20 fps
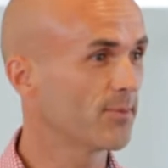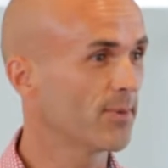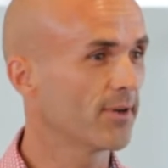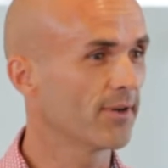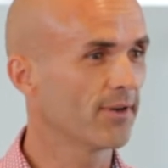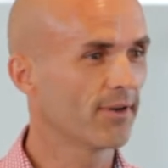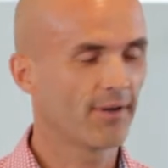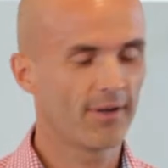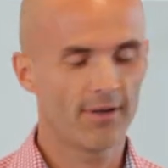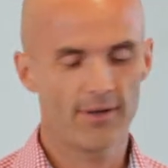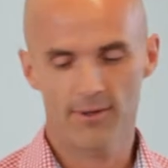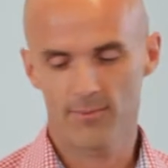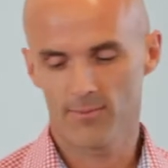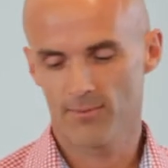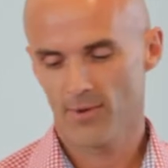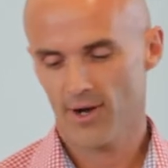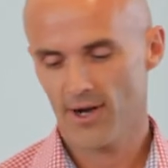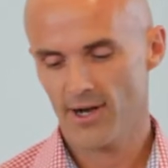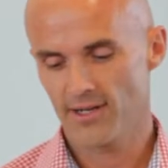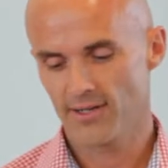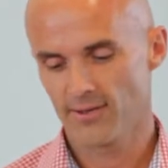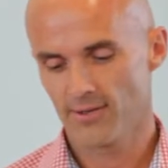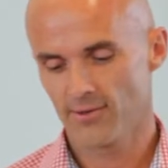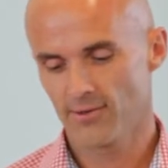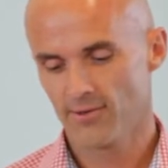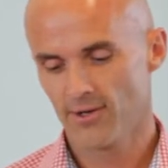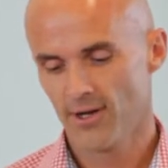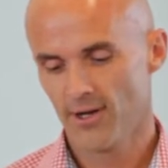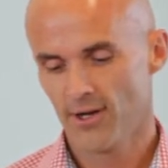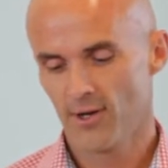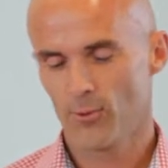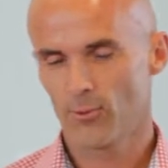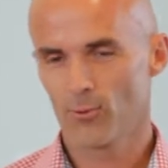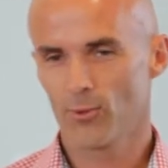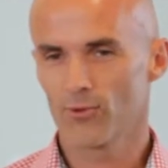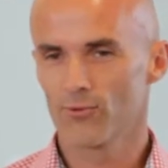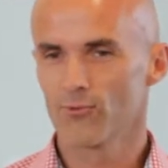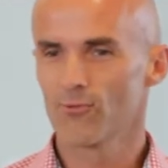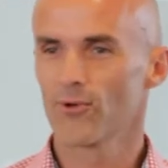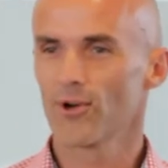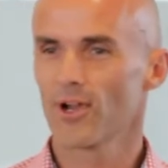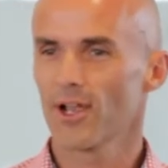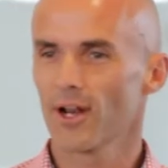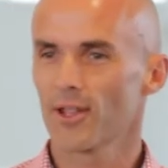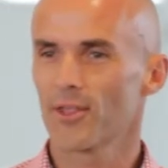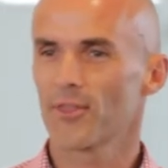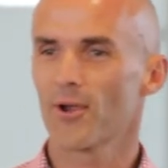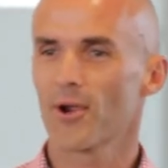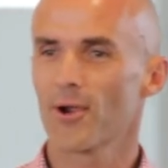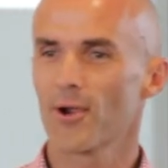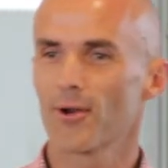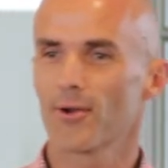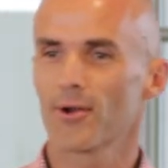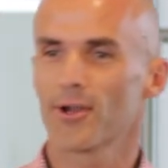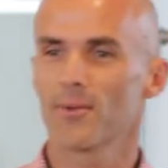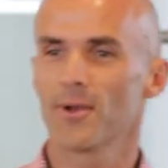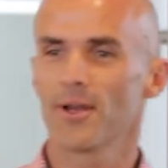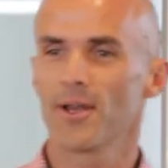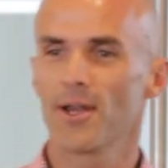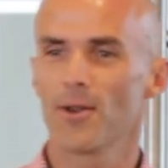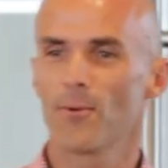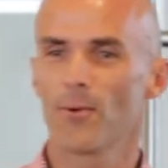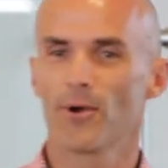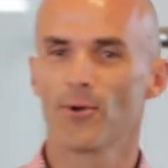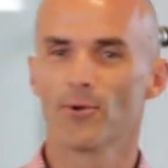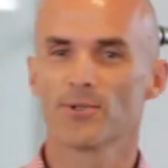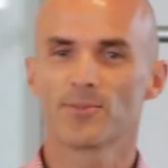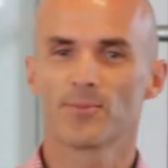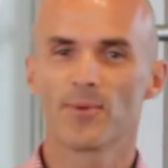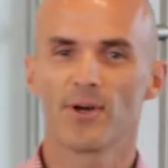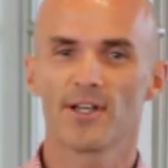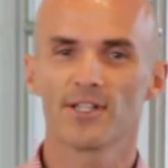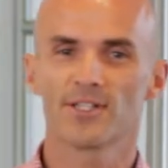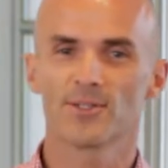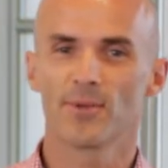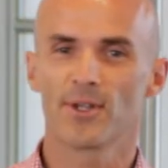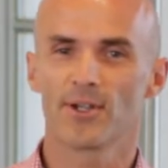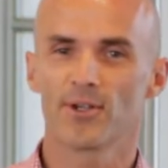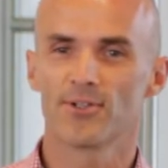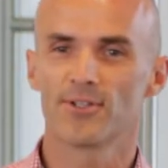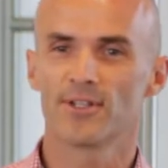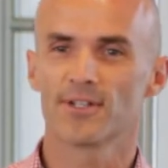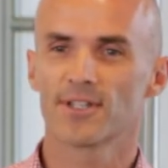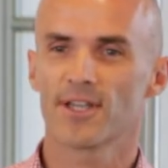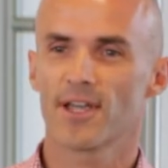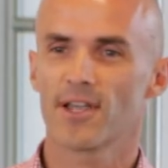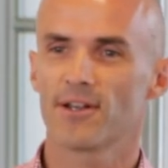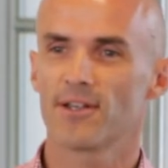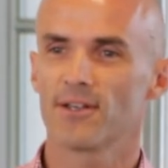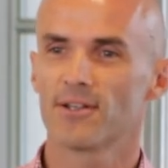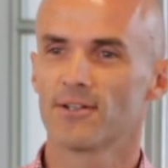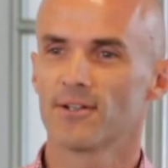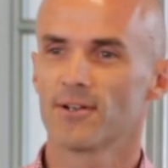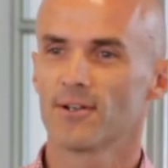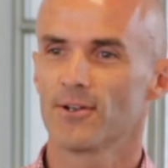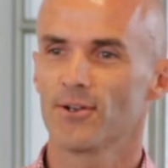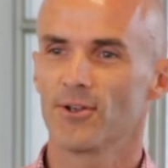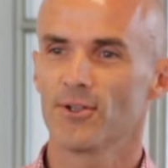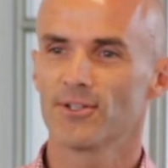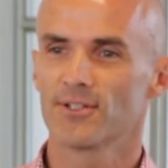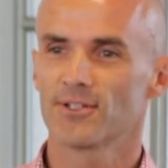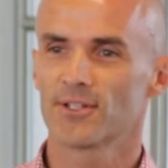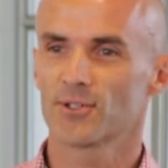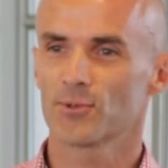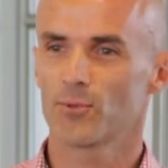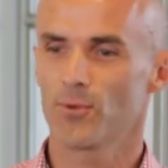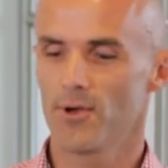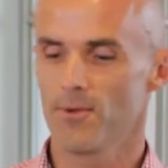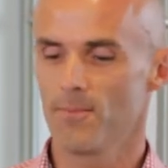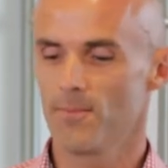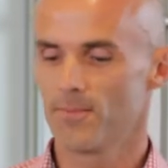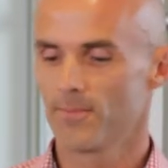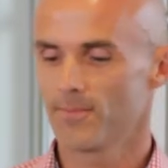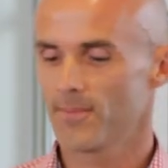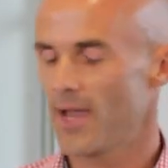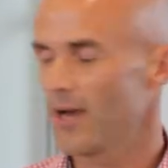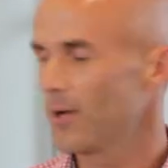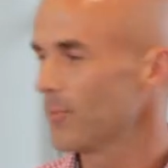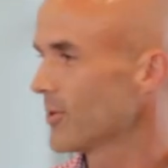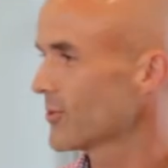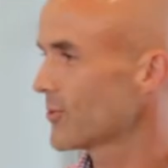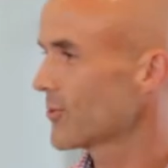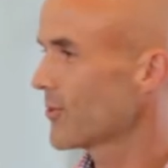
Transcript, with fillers: but um, I would really thoroughly recommend anyone who aspires to be a good dictator learns to swim. And I'm not